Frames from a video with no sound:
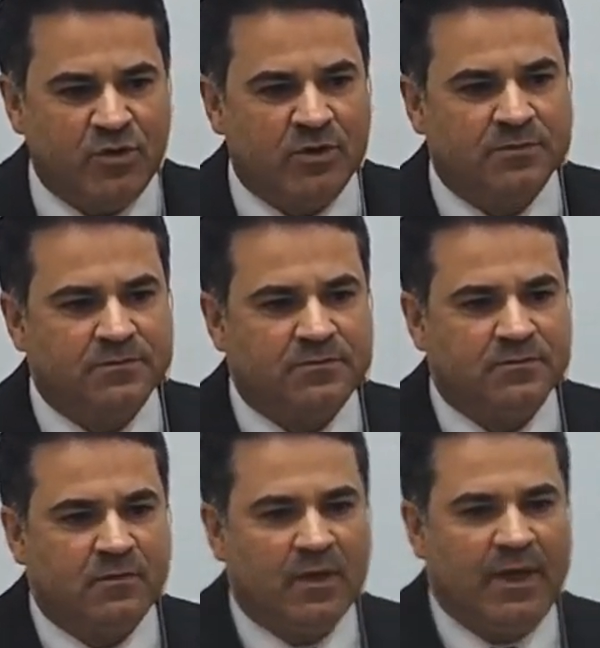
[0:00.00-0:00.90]
The only way
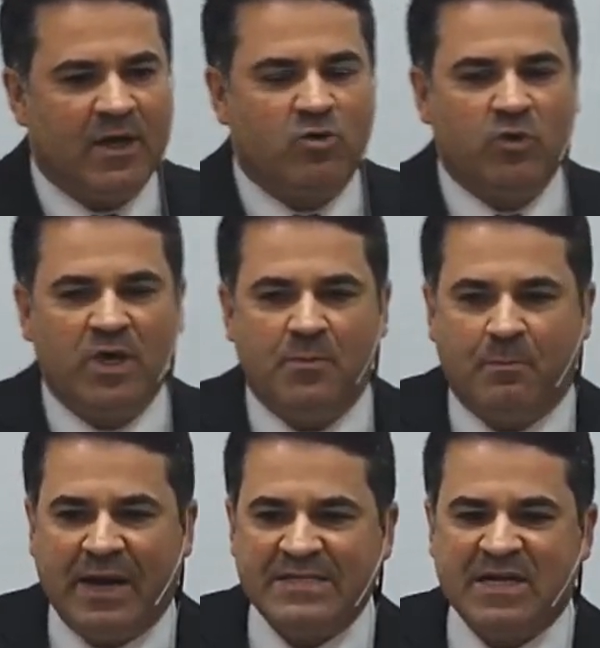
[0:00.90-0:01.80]
for man to believe
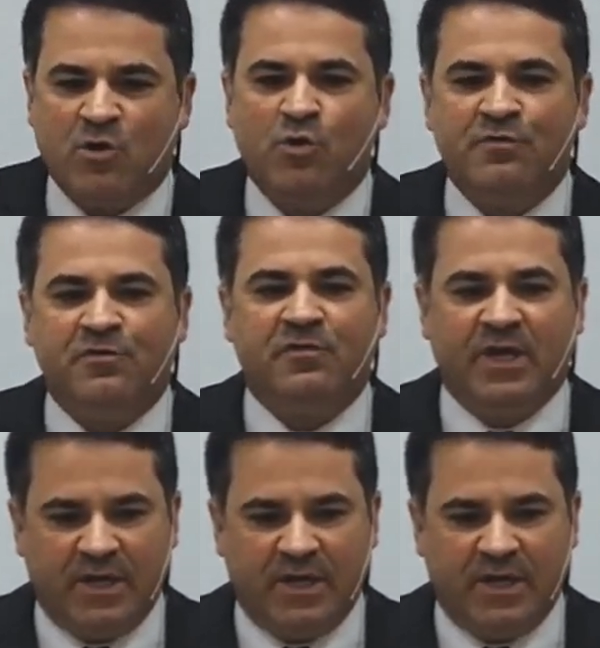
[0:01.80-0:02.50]
in the Lord is when